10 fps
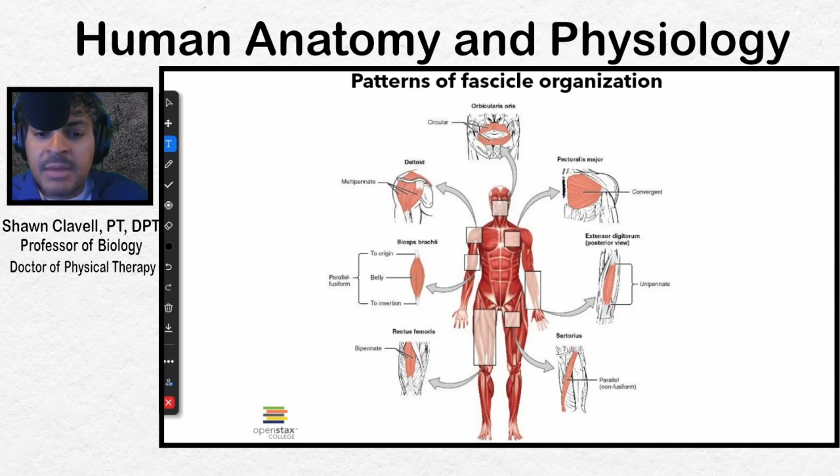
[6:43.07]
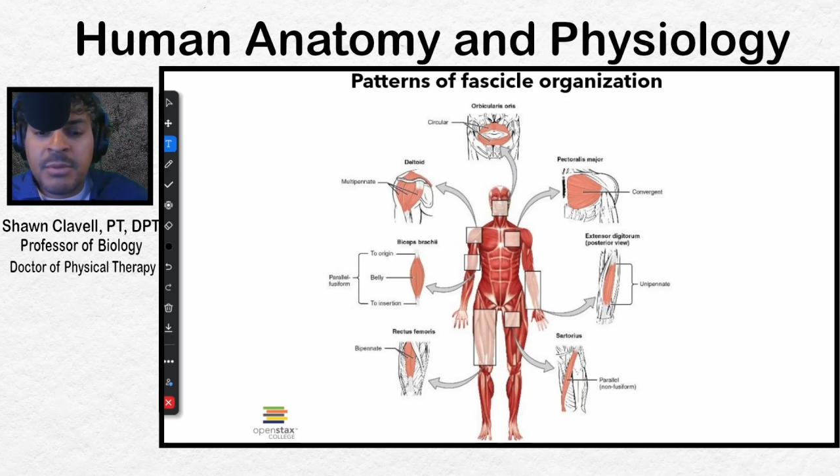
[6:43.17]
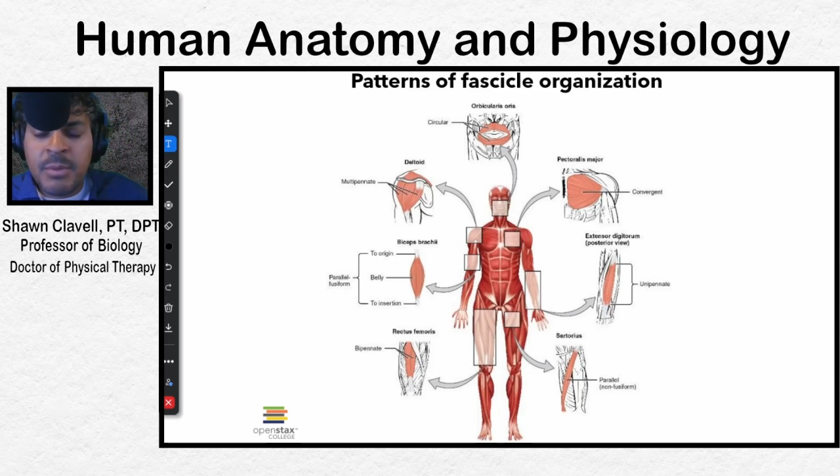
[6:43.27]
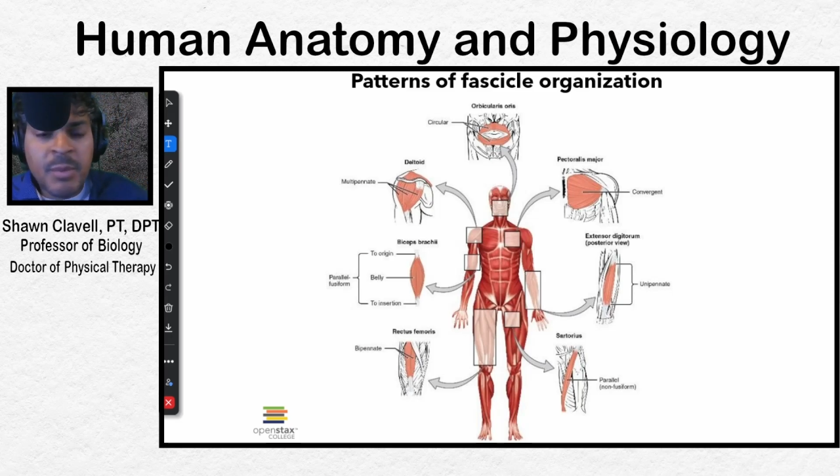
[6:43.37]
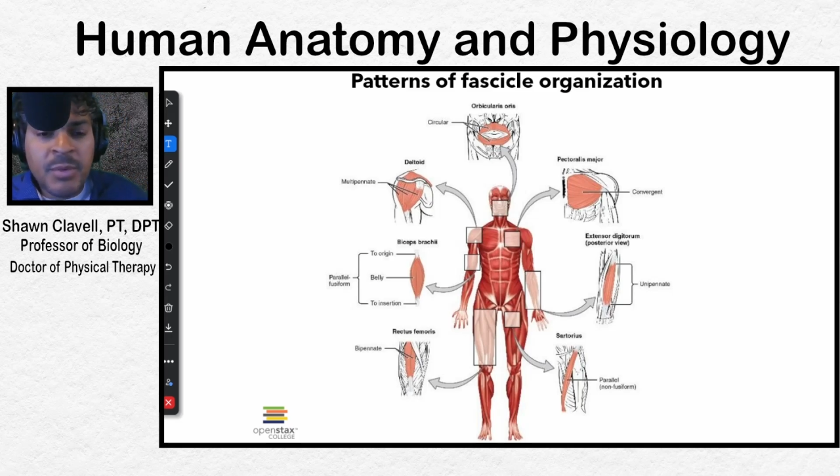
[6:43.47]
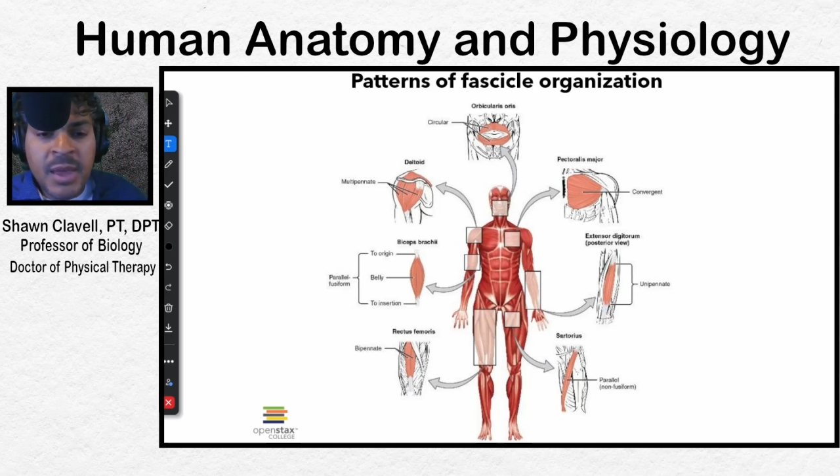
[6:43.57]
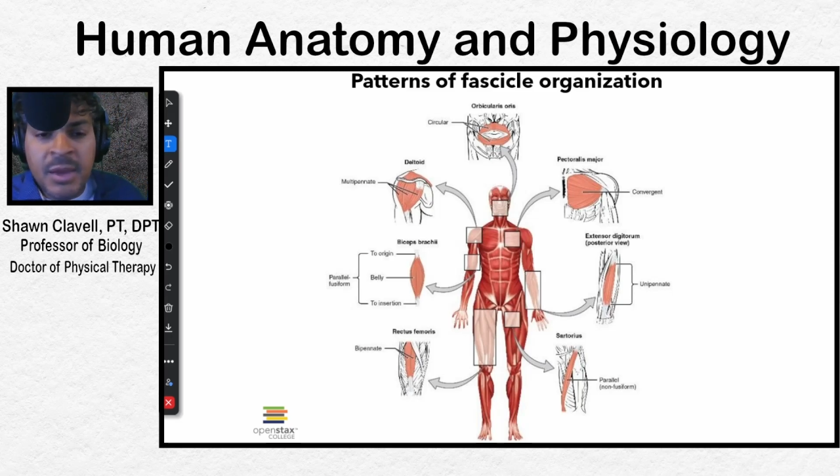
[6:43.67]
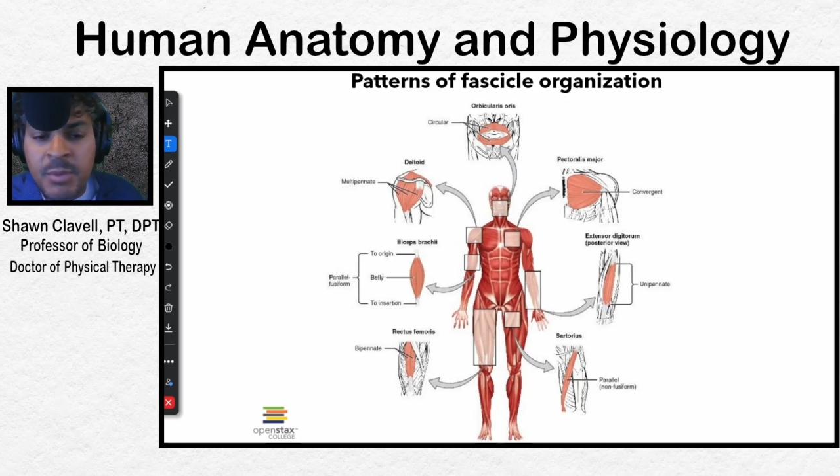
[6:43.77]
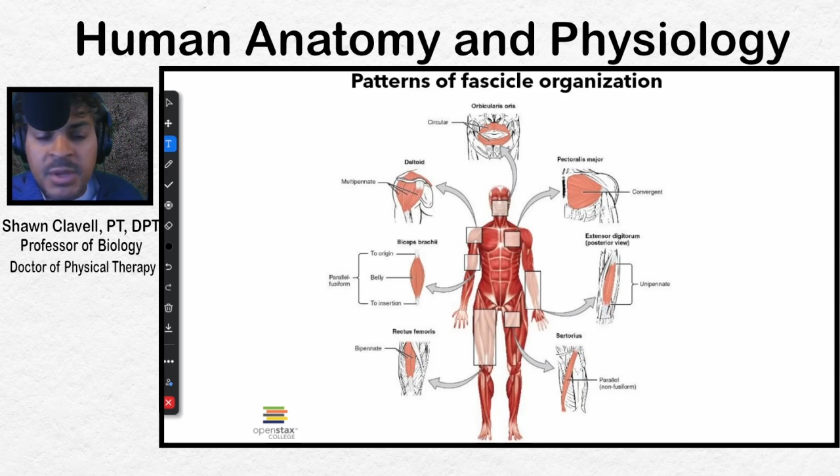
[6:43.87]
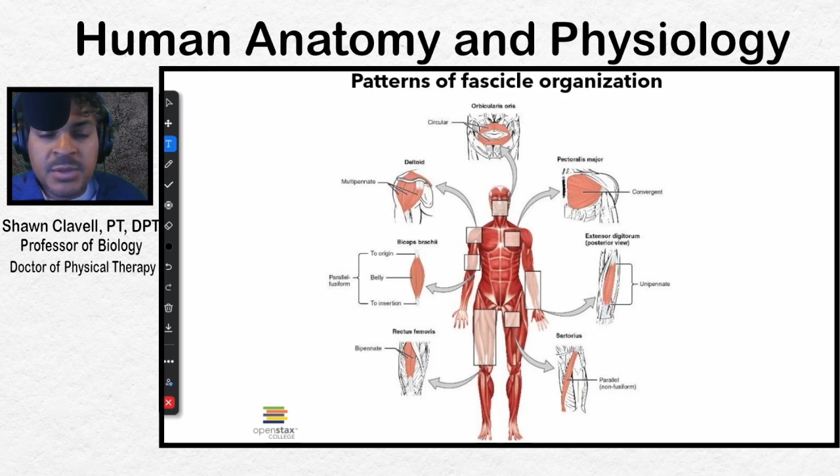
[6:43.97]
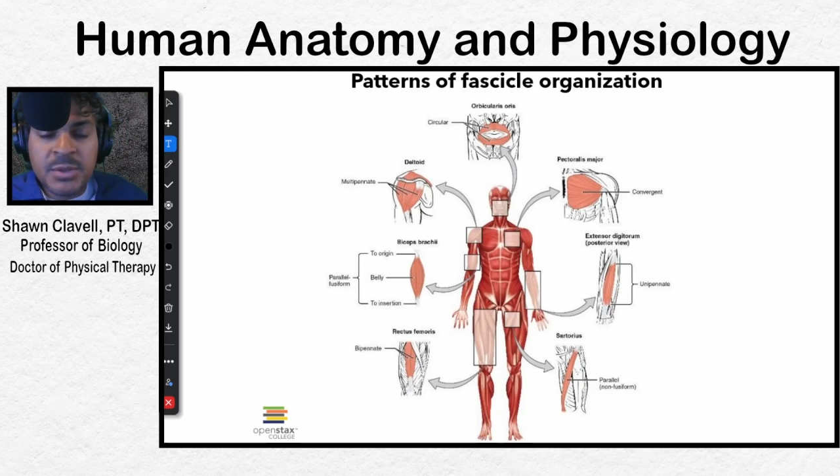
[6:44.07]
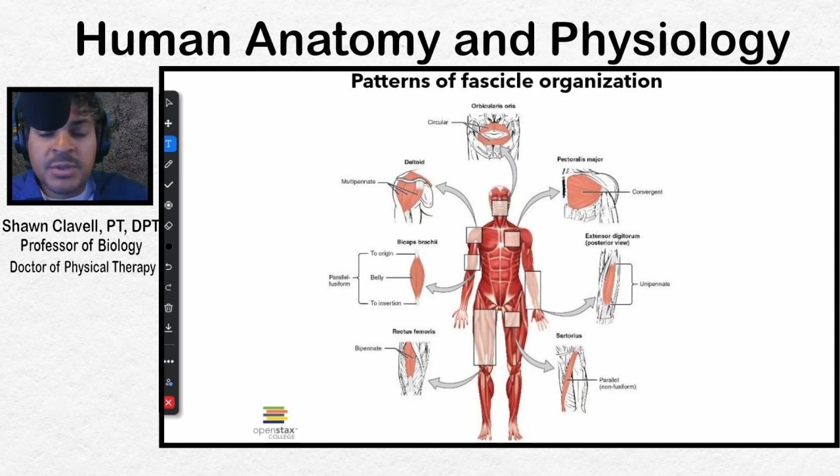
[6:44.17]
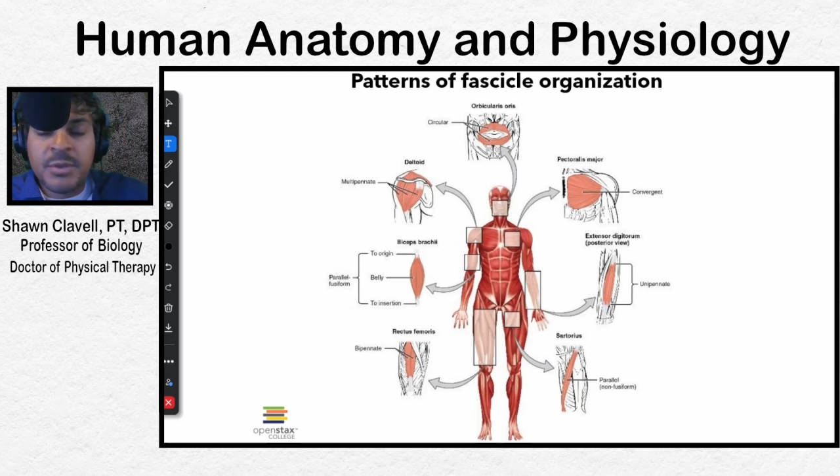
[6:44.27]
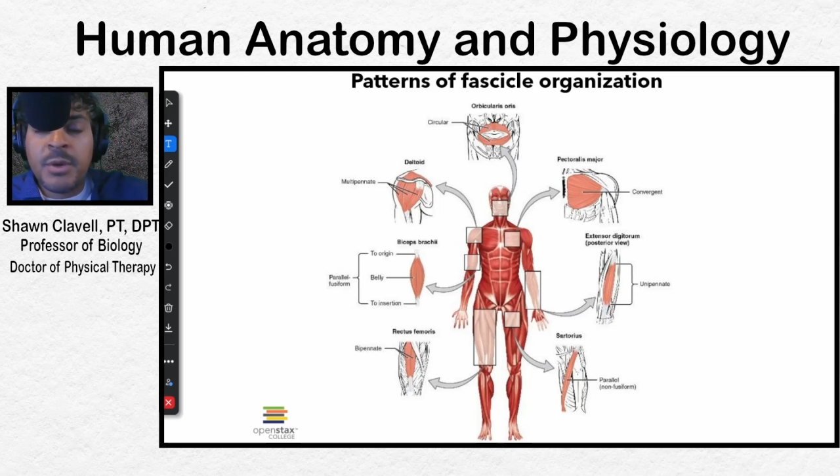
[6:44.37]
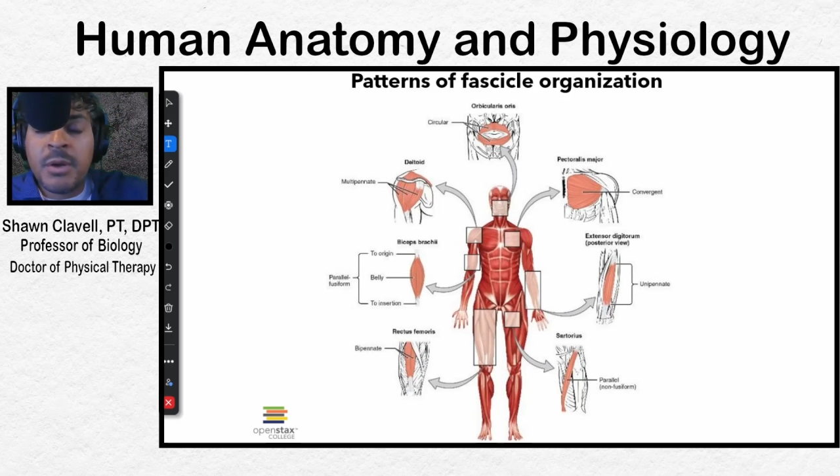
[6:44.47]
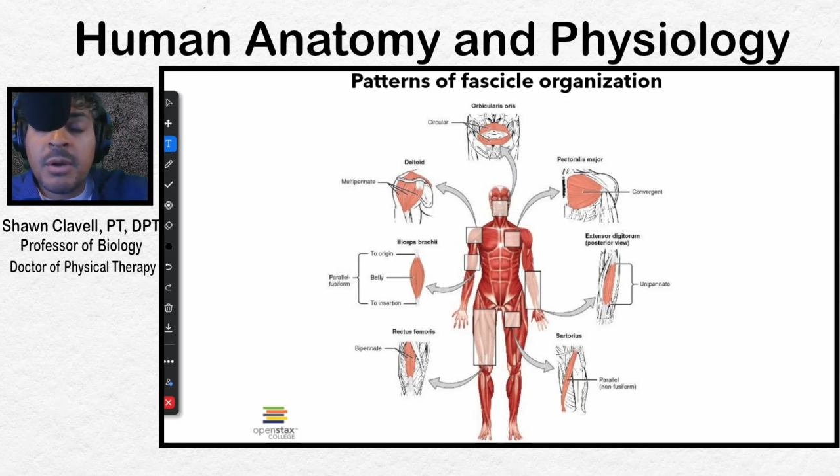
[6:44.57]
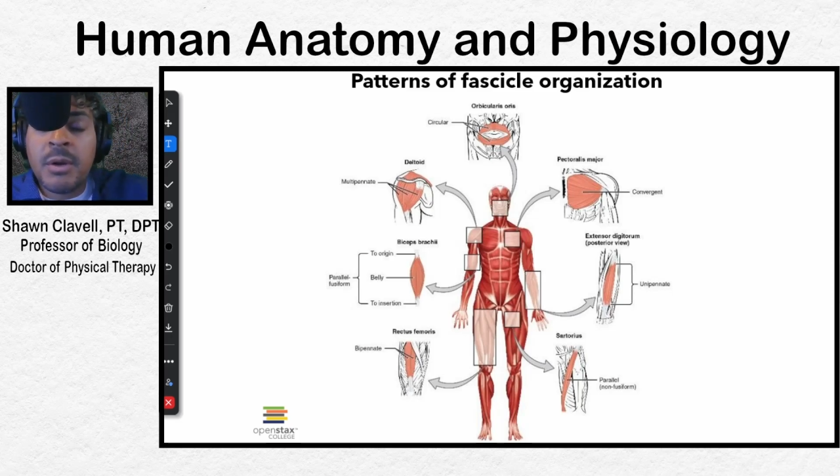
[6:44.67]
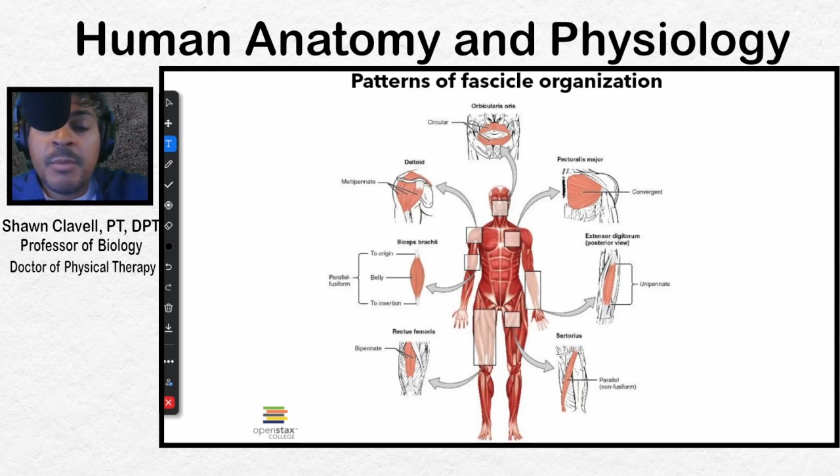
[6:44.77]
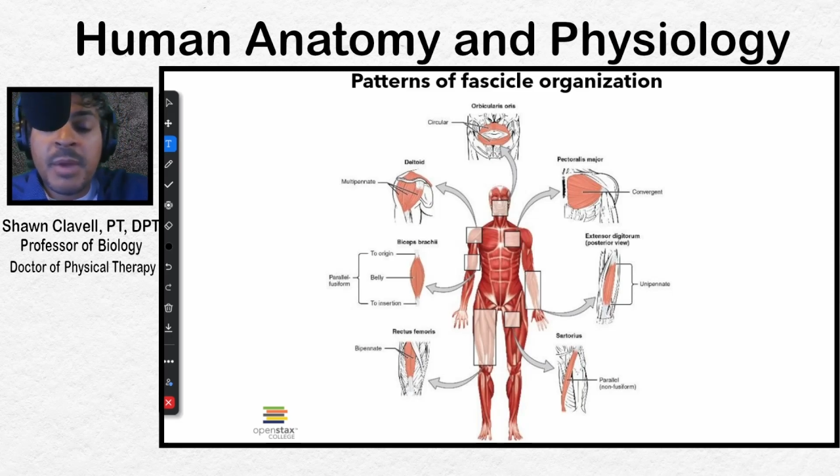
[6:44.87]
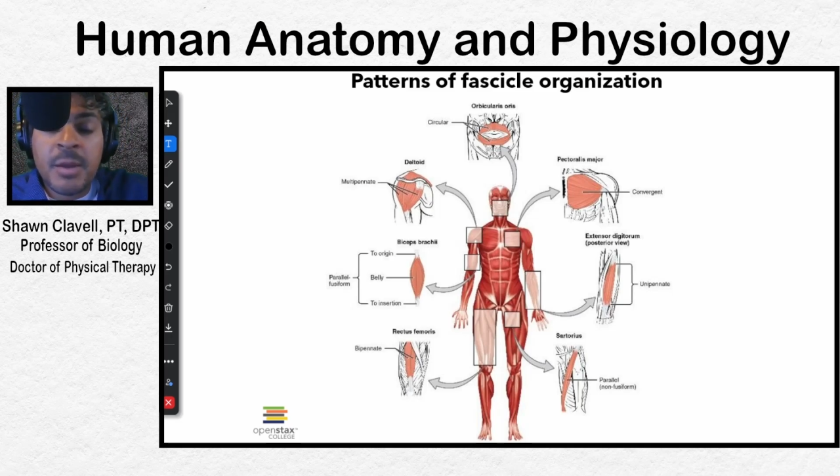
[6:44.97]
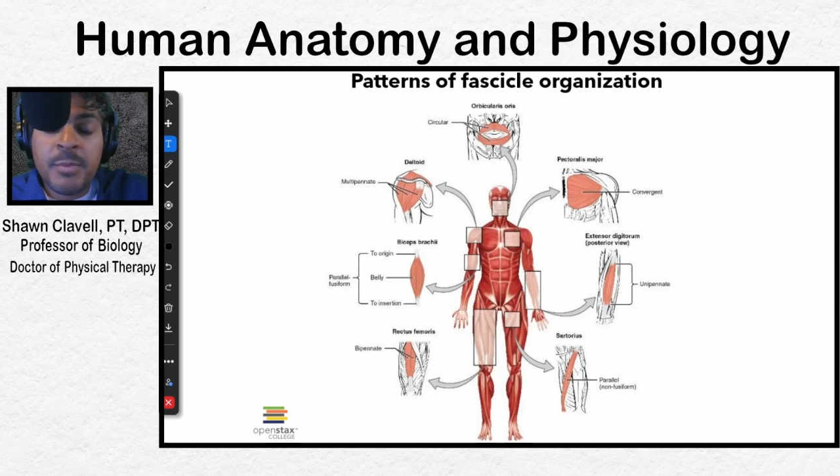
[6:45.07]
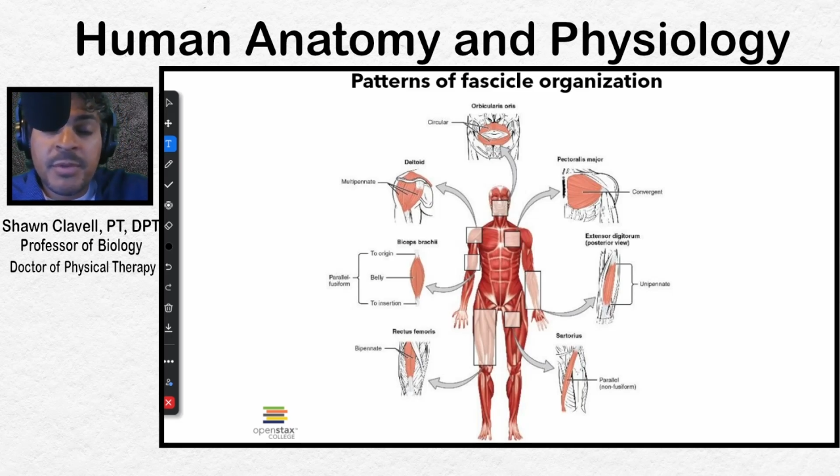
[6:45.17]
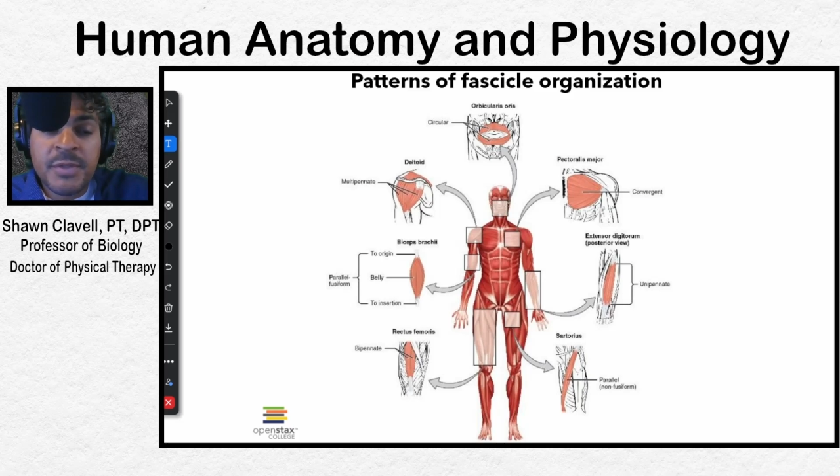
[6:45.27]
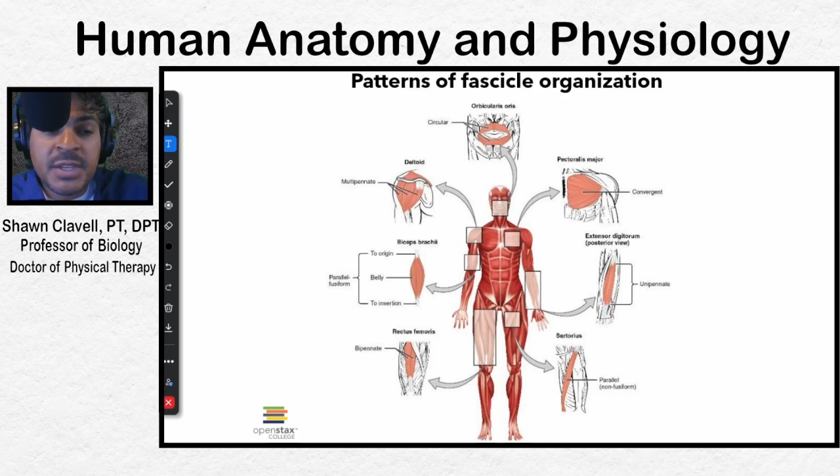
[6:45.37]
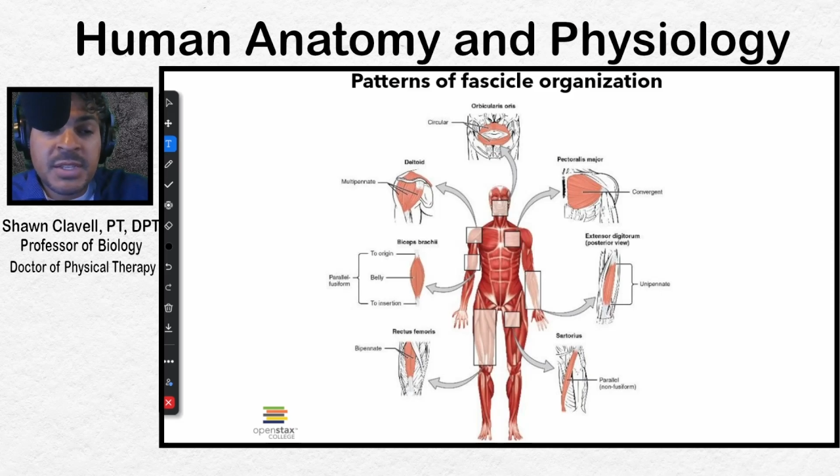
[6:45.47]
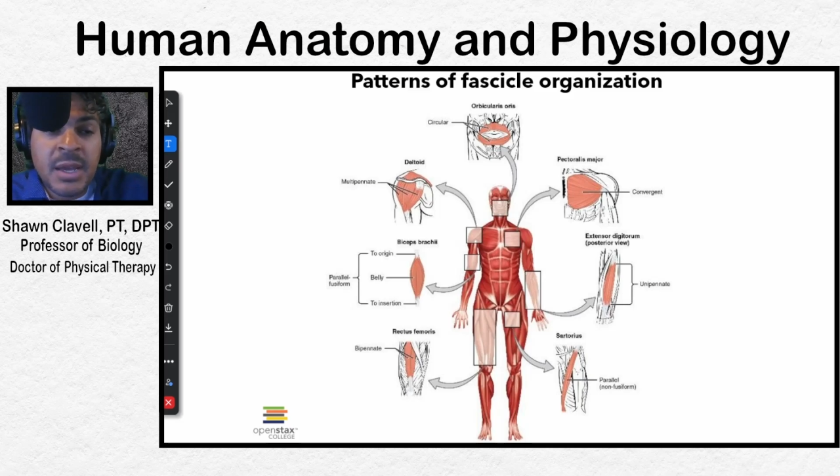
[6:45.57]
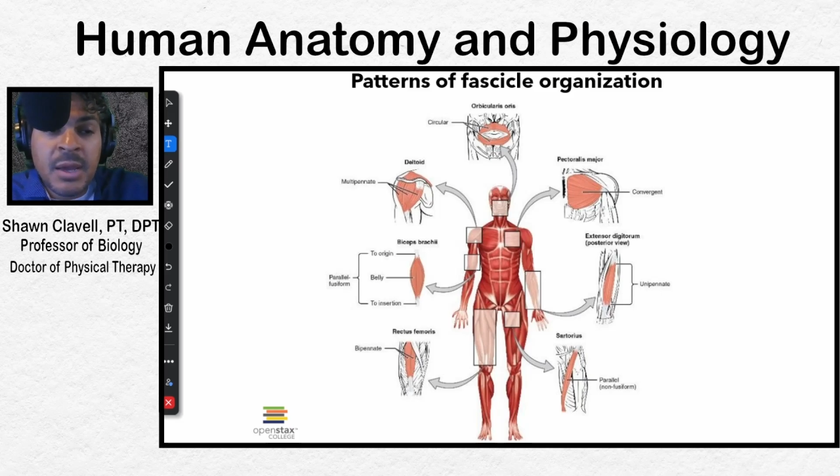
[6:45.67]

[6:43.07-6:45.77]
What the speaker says: remember that muscles are made up of these